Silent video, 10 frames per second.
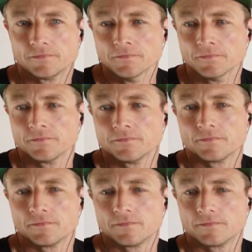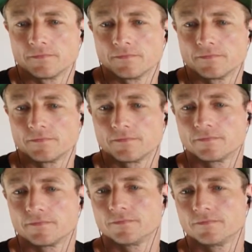
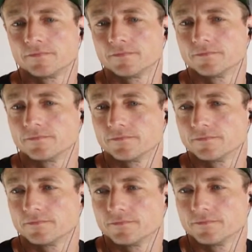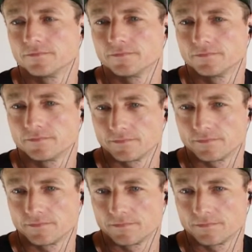
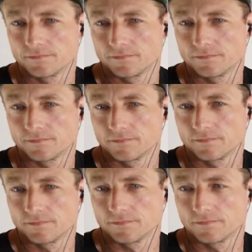(silent)